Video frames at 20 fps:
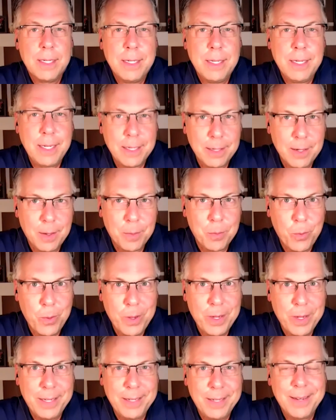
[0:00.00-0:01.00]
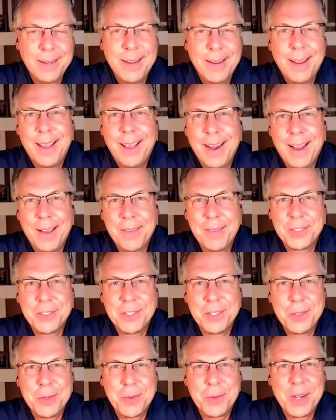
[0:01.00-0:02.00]
He ended up winning, and
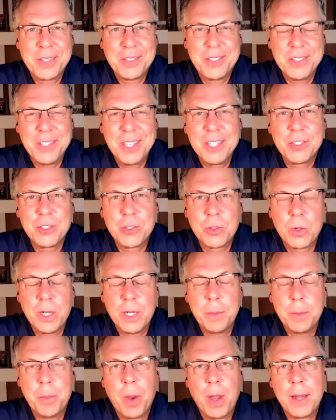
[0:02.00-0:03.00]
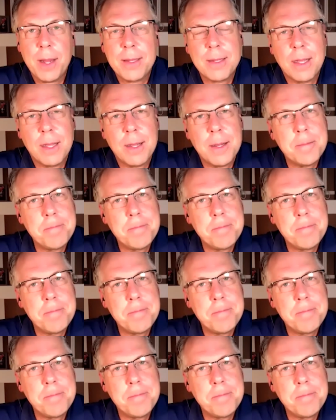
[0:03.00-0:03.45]
obviously the rest is history. But